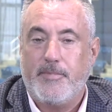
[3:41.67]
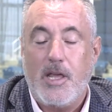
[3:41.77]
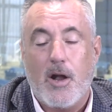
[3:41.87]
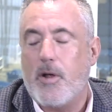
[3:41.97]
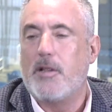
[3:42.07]

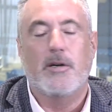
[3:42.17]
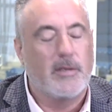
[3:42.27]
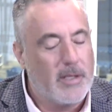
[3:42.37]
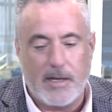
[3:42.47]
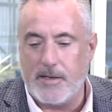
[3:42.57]

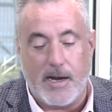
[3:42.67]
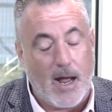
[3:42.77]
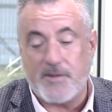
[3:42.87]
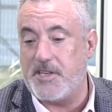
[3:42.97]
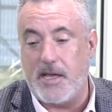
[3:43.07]
Look, and
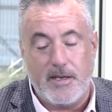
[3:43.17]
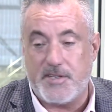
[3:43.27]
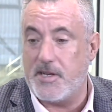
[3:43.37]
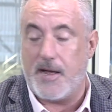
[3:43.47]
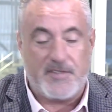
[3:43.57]
I'll say
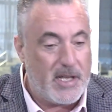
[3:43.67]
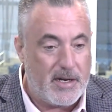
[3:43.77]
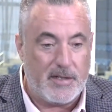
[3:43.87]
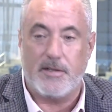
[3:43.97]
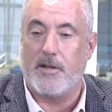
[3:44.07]
this, and I've said
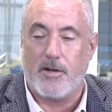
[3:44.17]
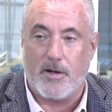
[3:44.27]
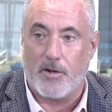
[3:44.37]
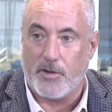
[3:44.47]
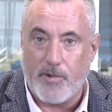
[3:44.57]
it
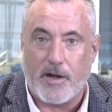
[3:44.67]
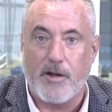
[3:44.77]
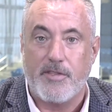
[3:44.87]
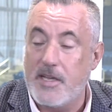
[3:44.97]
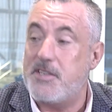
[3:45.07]
on the
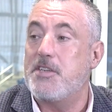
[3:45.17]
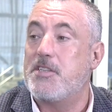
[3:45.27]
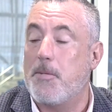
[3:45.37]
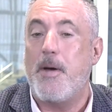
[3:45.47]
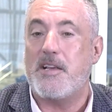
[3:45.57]
record. This is
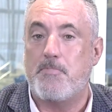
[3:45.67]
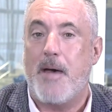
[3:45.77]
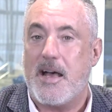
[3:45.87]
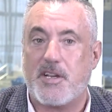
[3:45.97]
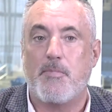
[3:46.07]
the best
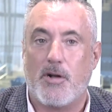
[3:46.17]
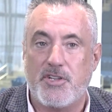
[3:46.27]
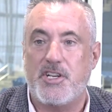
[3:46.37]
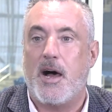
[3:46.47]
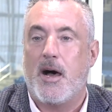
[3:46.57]
basketball
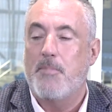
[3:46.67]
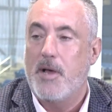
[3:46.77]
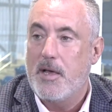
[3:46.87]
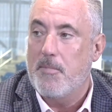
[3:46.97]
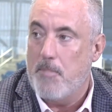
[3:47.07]
job,
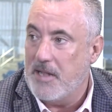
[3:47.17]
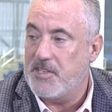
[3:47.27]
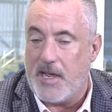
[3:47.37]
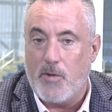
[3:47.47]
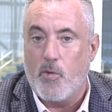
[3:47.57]

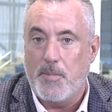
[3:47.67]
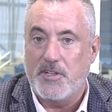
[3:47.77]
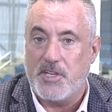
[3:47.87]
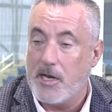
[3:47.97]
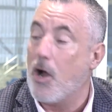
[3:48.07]
men's and
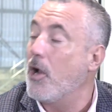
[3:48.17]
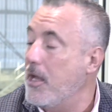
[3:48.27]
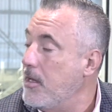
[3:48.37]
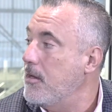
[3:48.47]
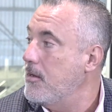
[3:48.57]
women's, in our
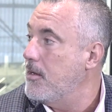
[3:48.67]
league.